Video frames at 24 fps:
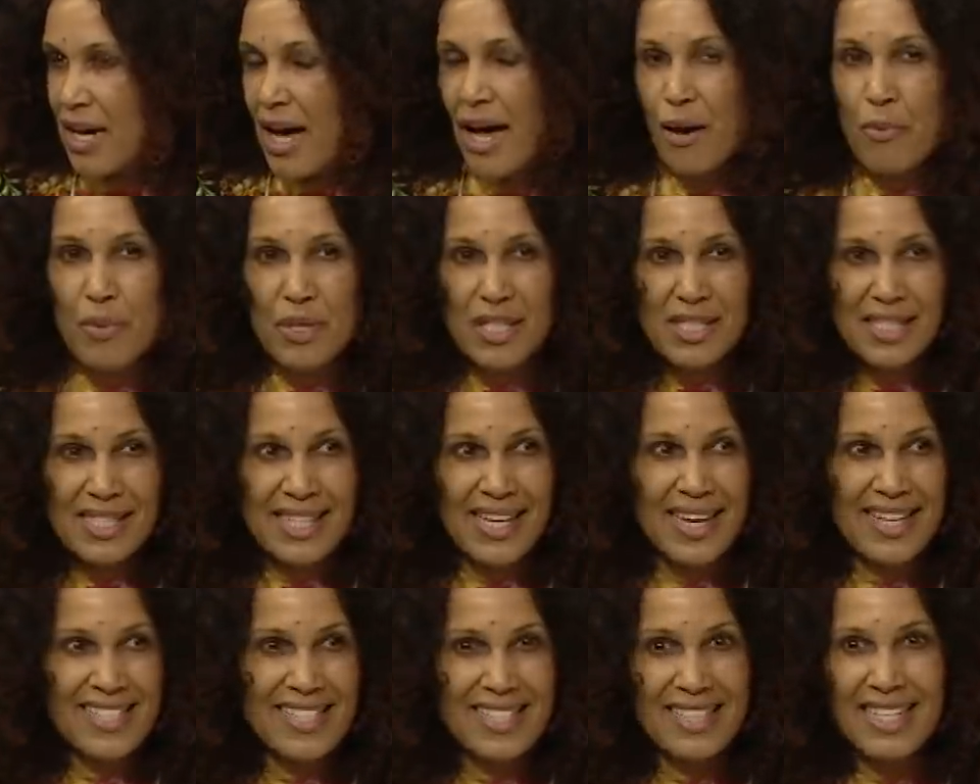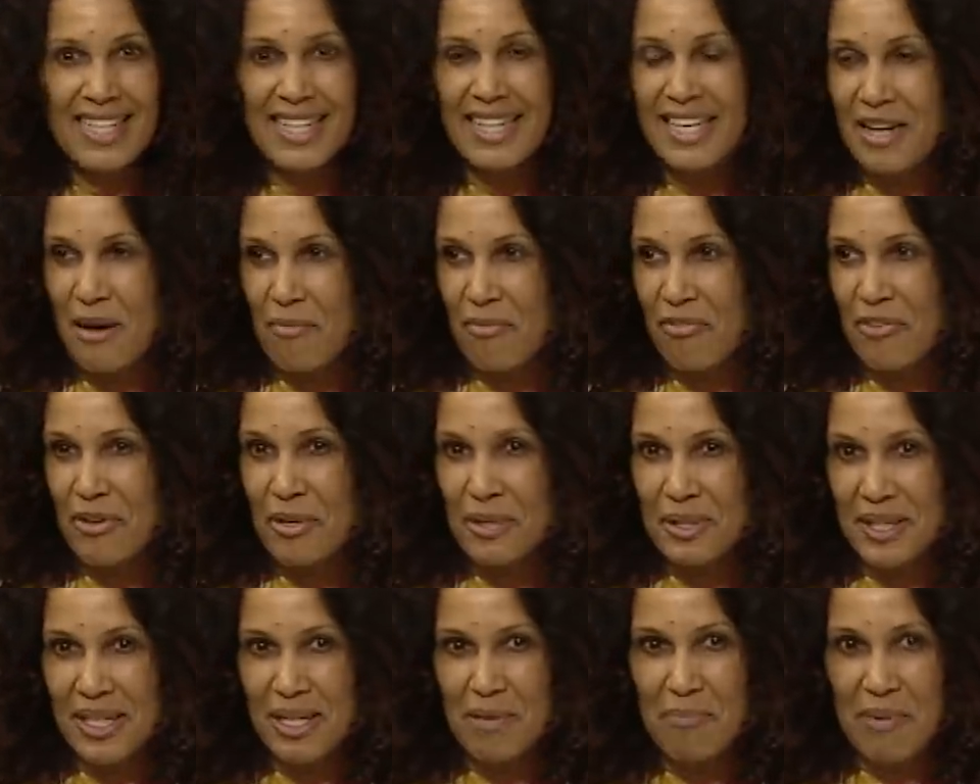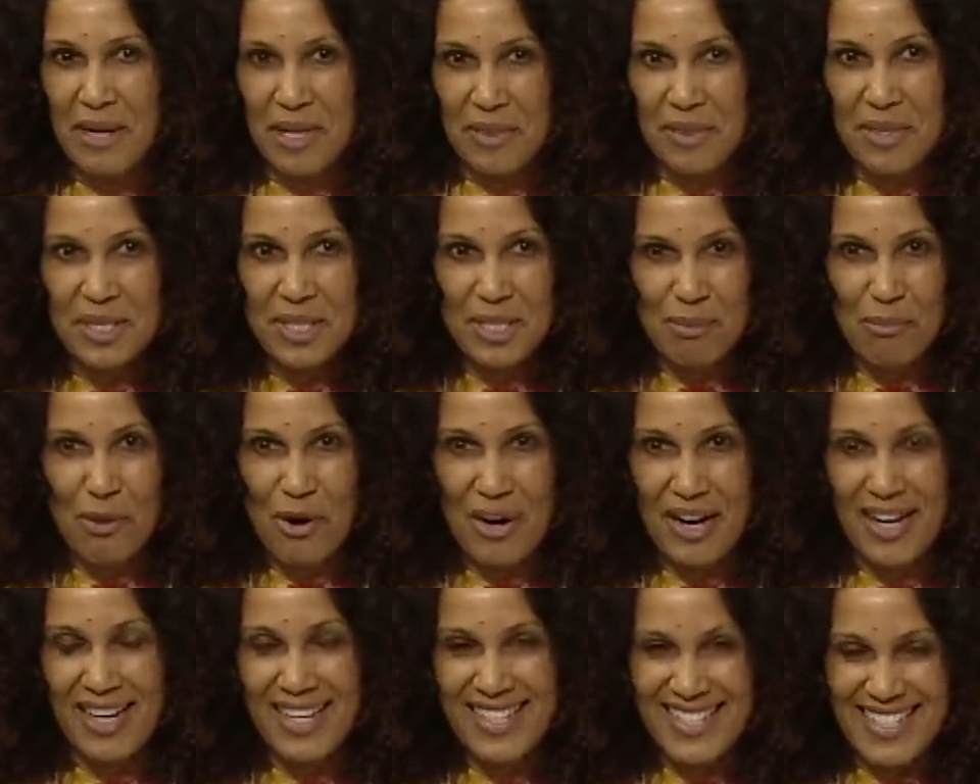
I will say I did clean up for you a little bit this morning.